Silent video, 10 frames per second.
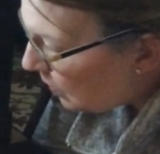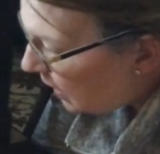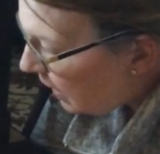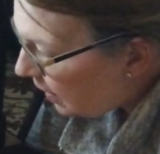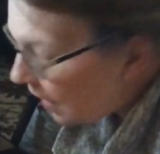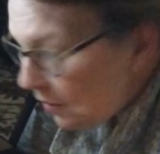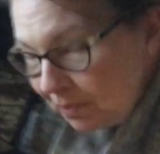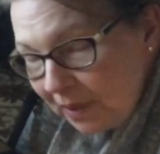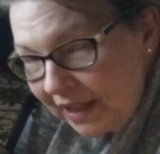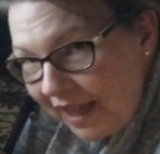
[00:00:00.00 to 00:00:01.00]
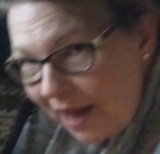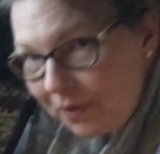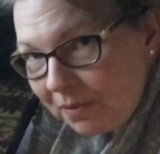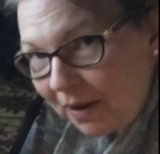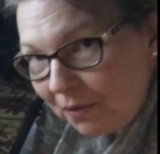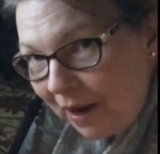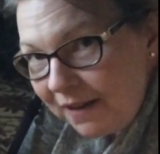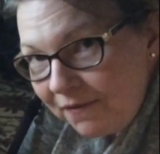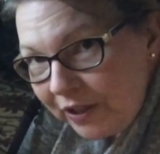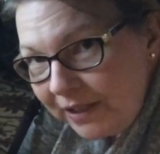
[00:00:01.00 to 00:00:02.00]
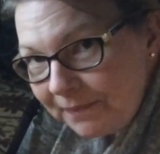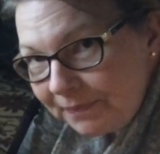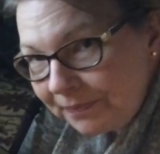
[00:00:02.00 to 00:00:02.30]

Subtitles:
one here, I would play that with my right foot.